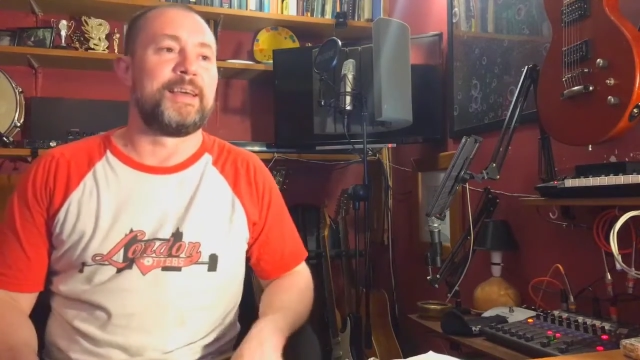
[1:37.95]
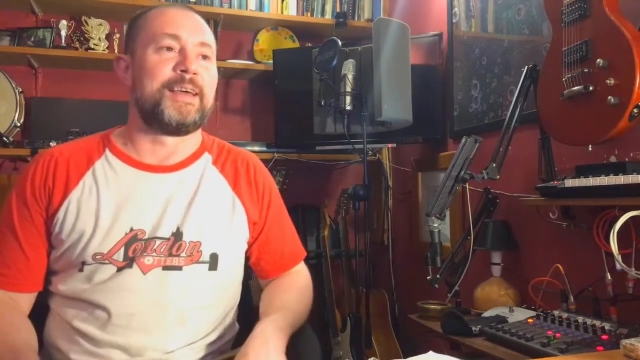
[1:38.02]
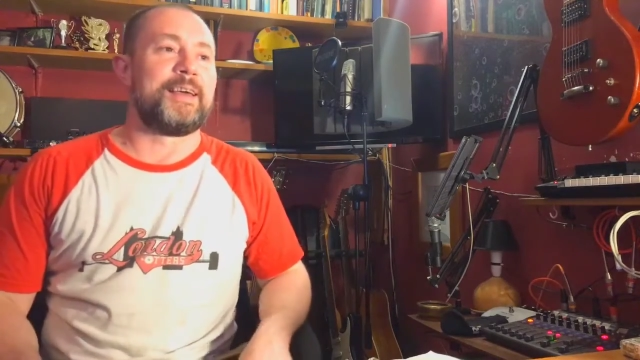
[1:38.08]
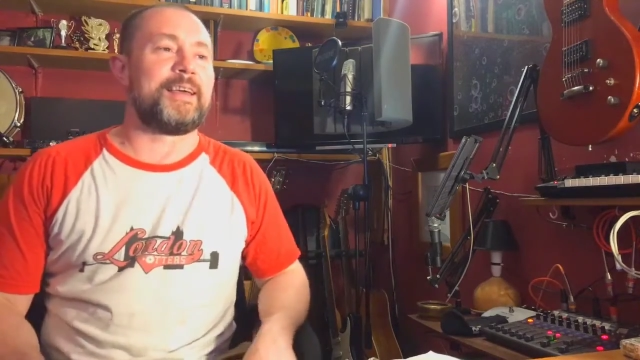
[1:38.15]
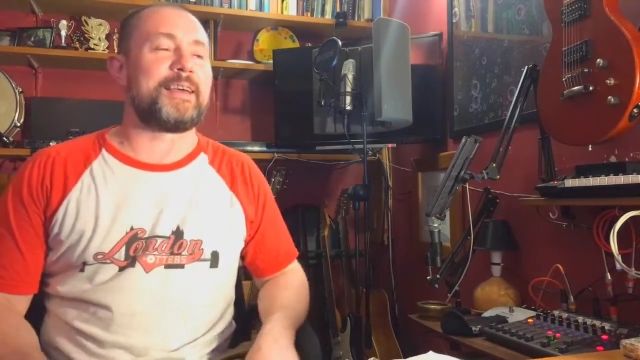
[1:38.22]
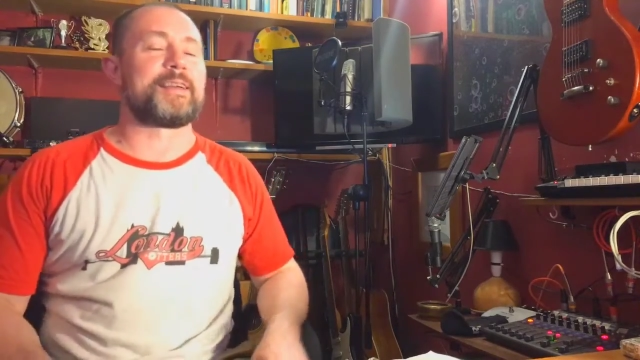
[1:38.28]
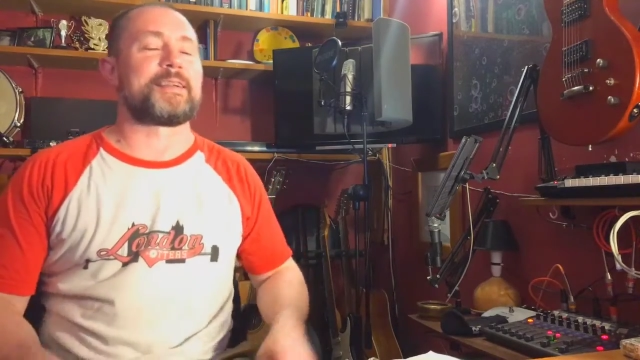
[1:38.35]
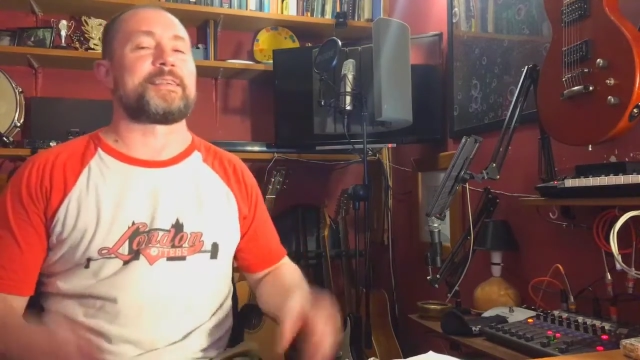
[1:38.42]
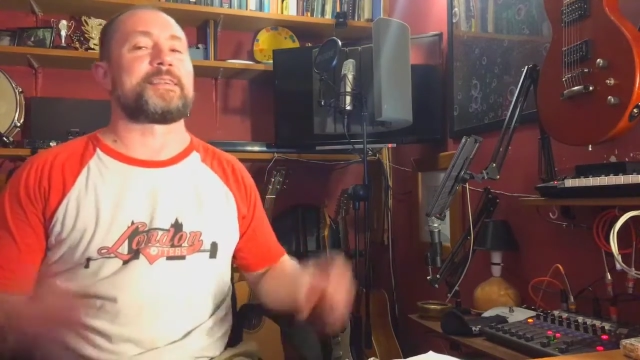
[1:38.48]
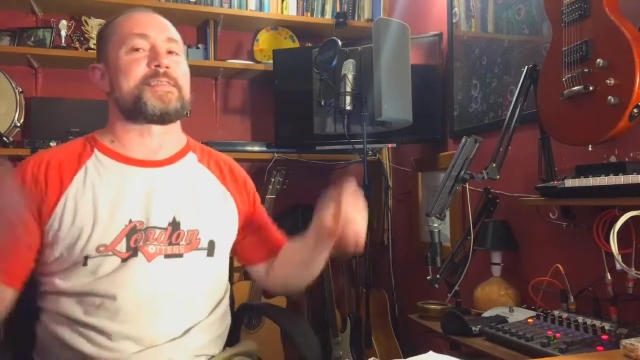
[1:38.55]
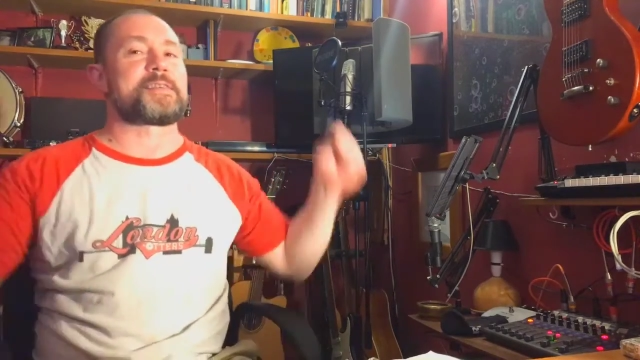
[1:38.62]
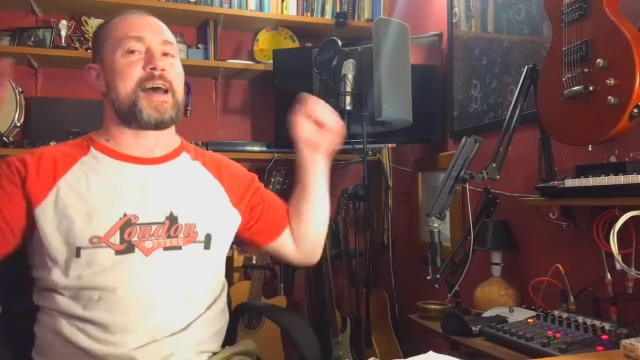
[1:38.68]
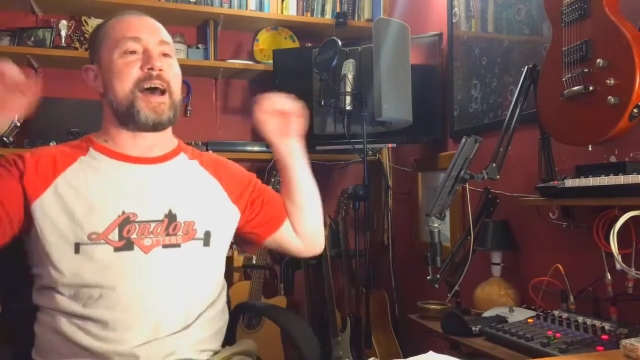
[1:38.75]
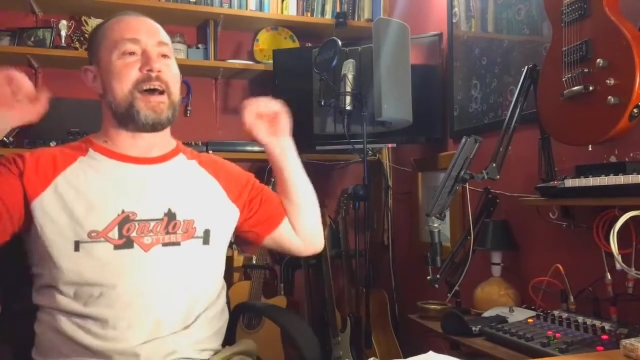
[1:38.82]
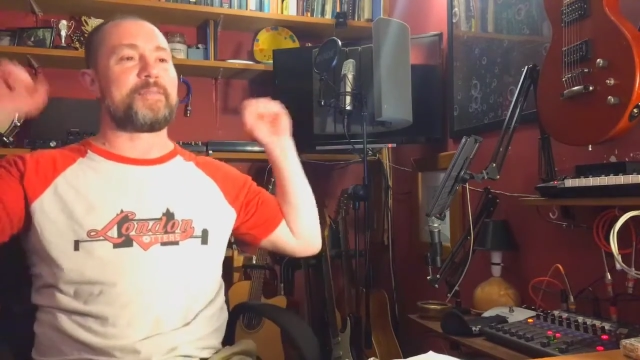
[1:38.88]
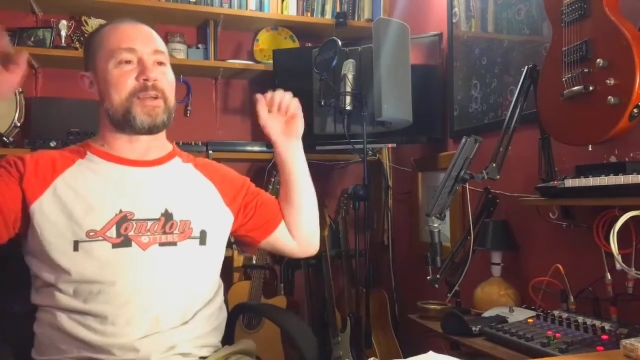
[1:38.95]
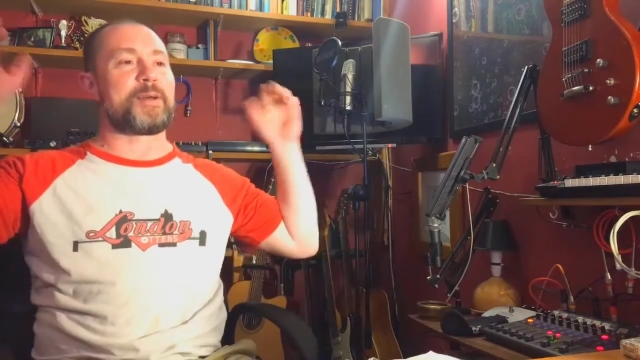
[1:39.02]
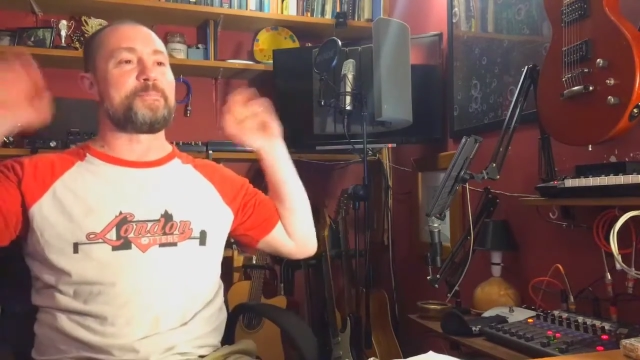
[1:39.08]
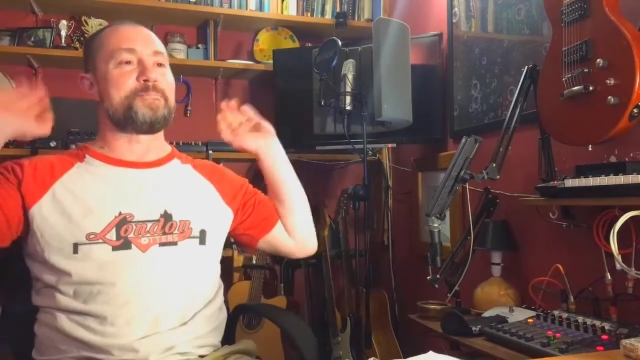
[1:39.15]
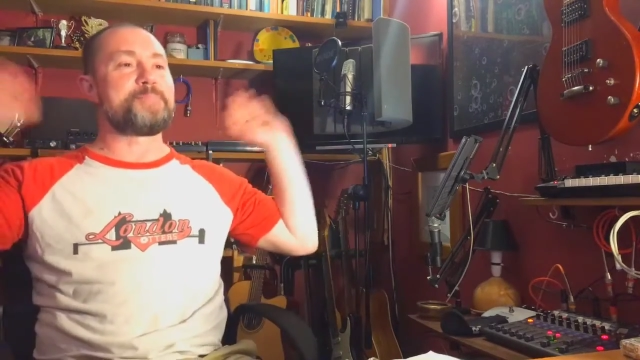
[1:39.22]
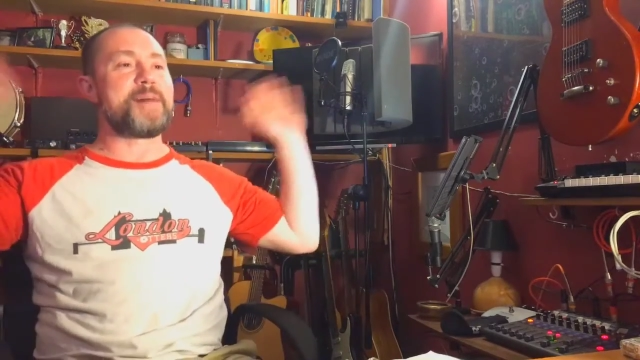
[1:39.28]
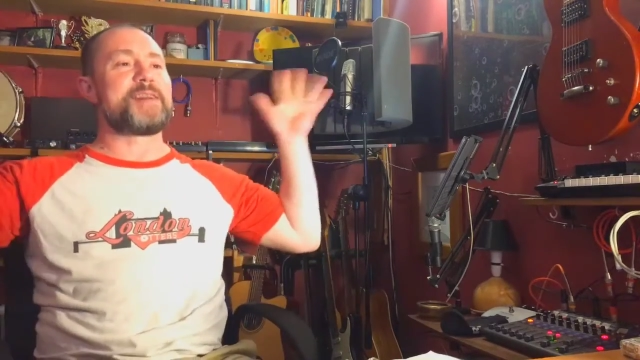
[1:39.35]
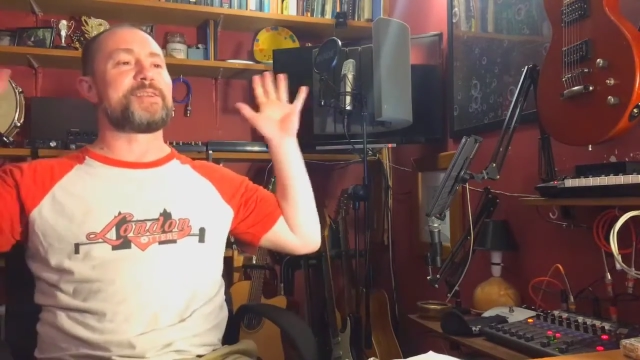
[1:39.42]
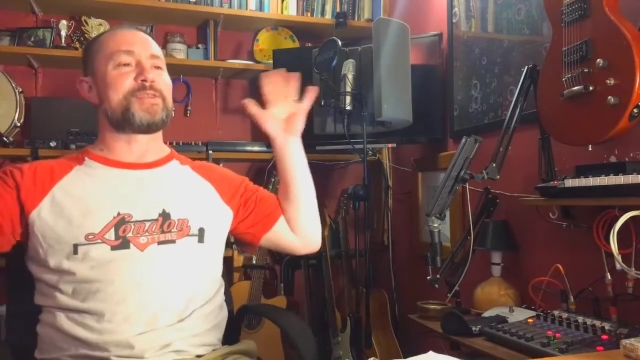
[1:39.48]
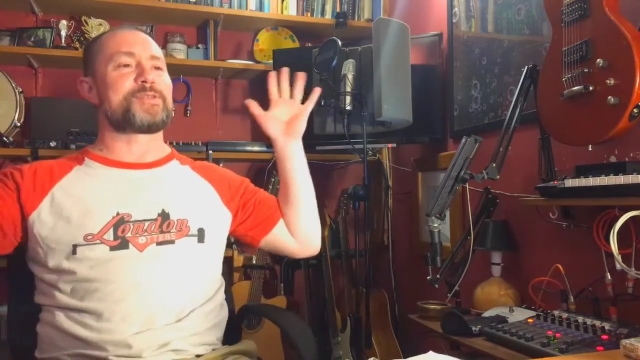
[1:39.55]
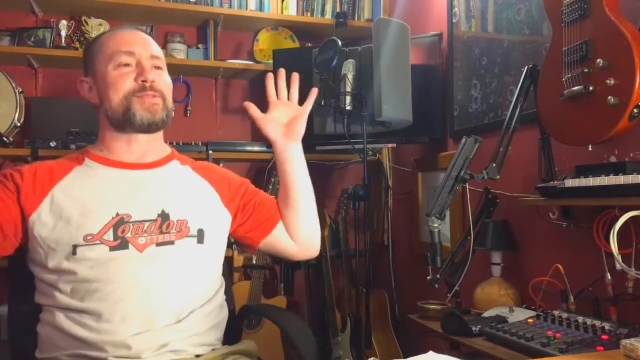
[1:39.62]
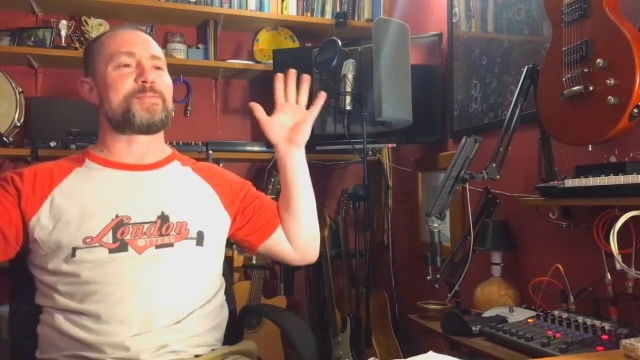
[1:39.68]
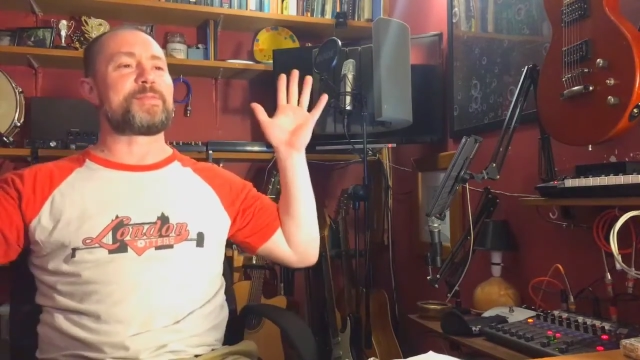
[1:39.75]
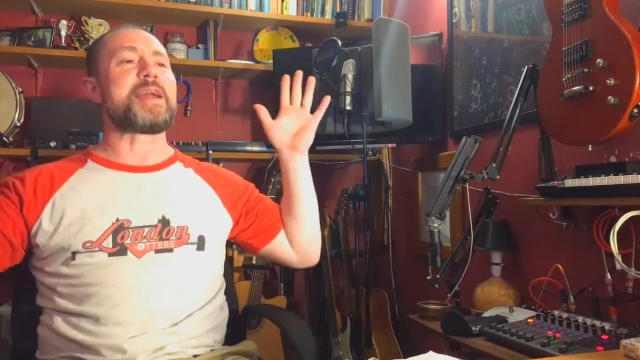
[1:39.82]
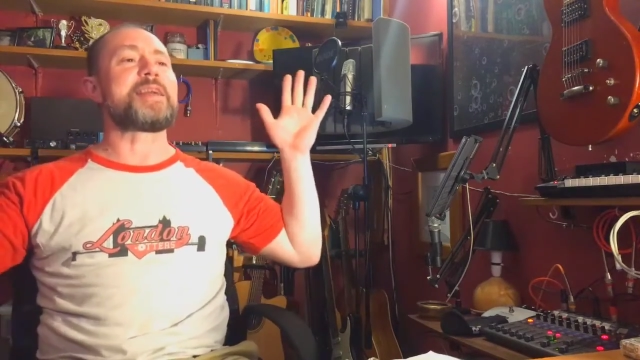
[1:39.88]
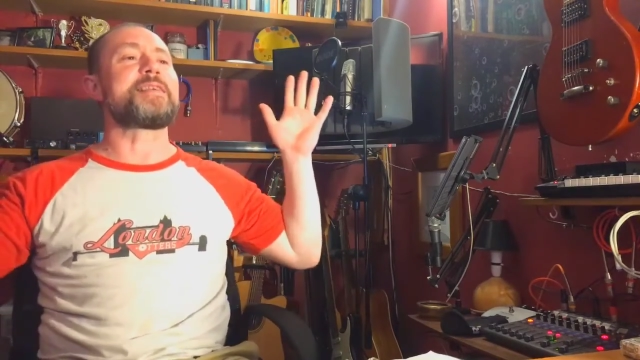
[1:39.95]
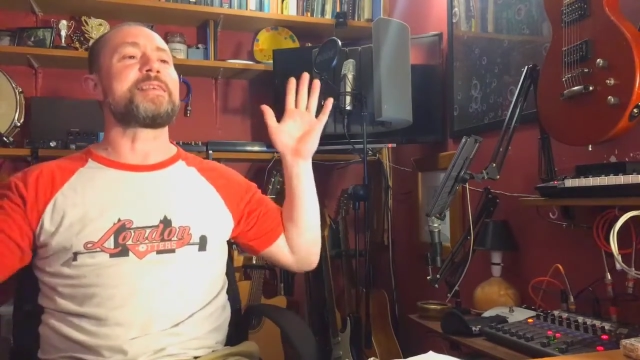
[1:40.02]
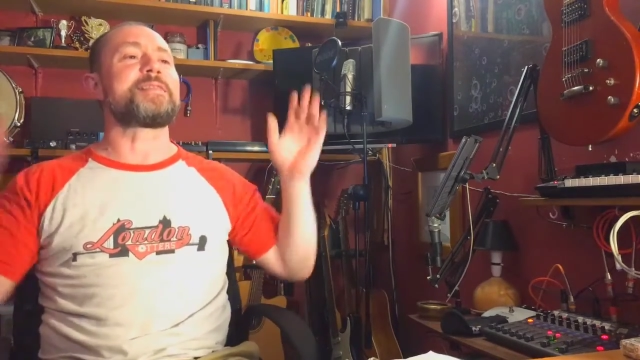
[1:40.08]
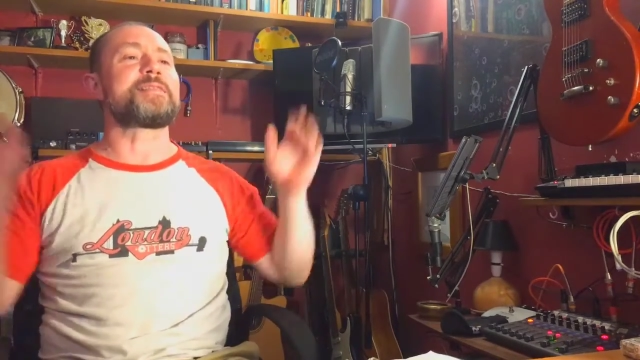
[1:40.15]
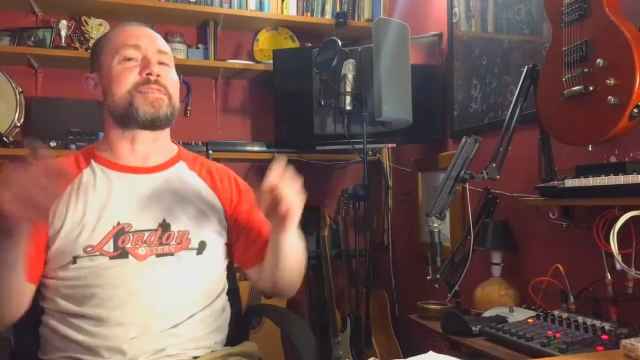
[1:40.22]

England is having a Mediterranean